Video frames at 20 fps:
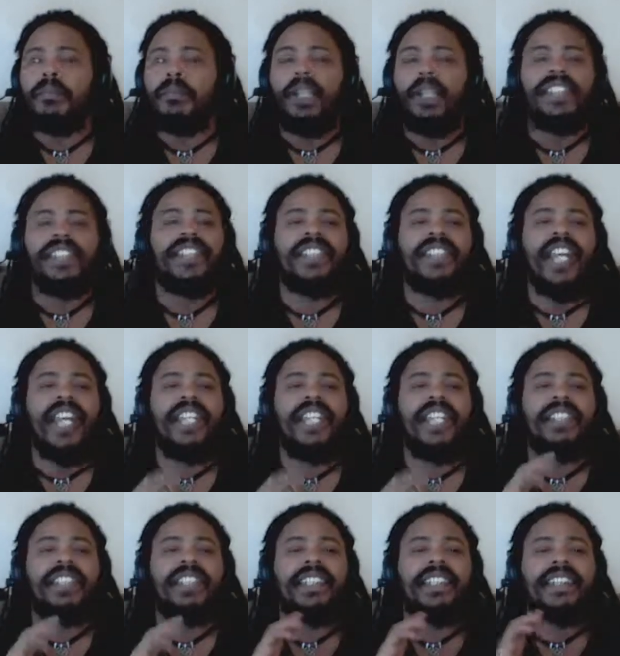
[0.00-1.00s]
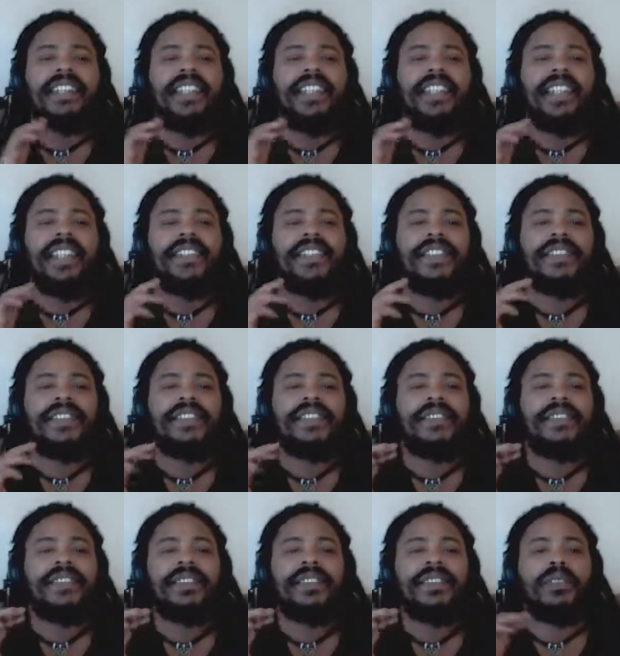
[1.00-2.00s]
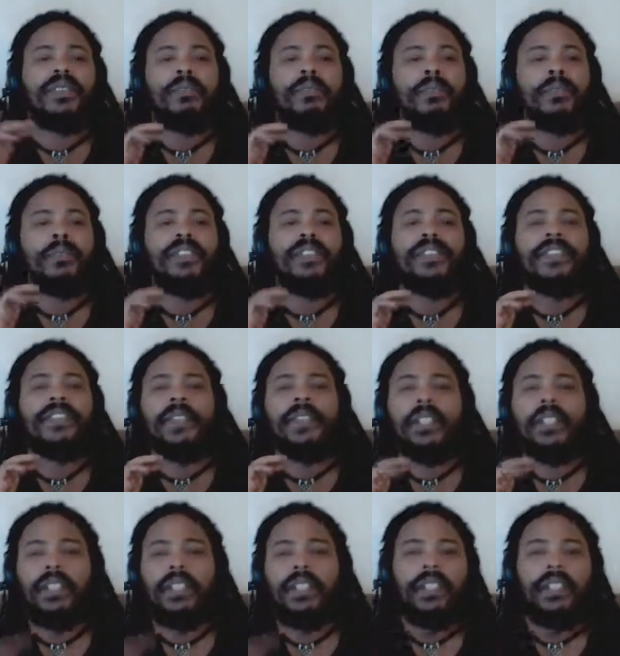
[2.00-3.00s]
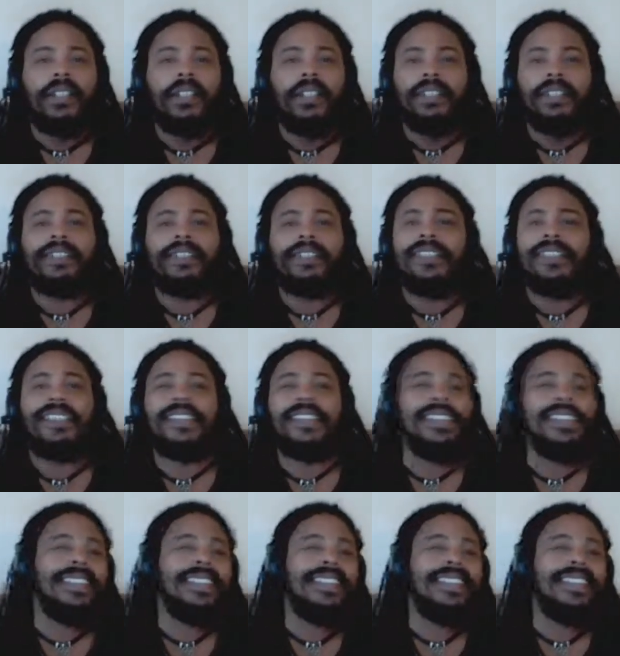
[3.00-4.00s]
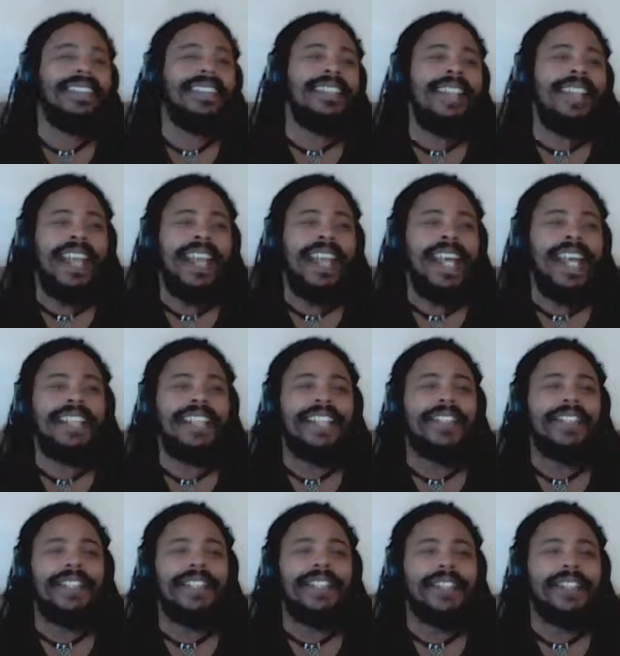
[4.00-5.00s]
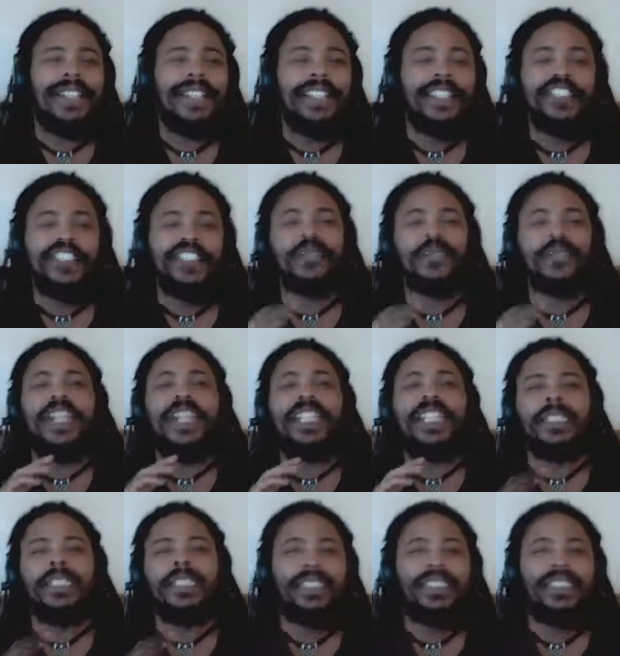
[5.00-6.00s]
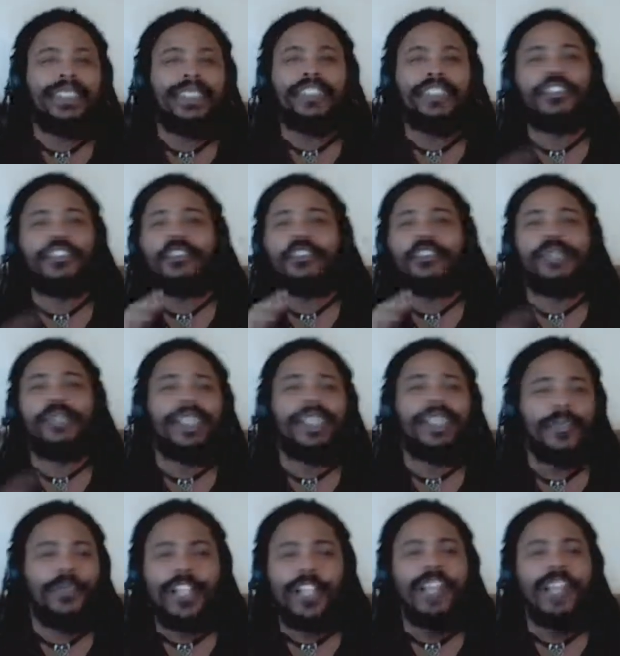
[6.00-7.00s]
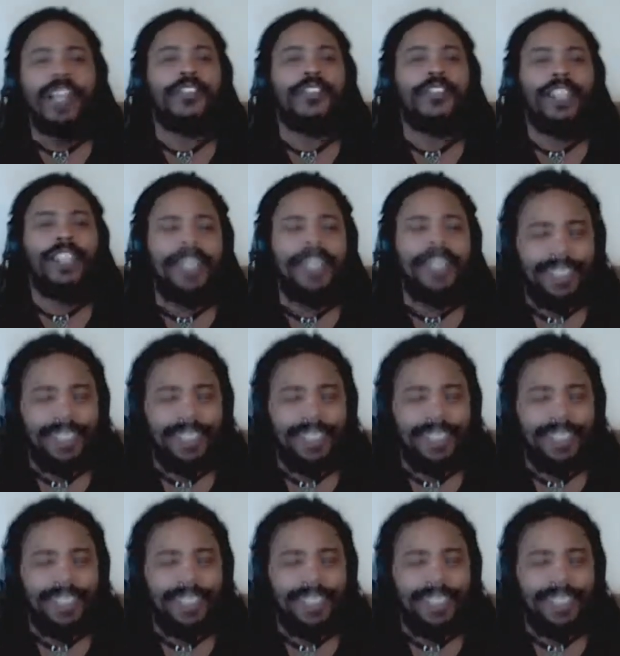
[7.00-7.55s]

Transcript: a sign that says bookstore. I don't know, Sweden, Germany, whatever.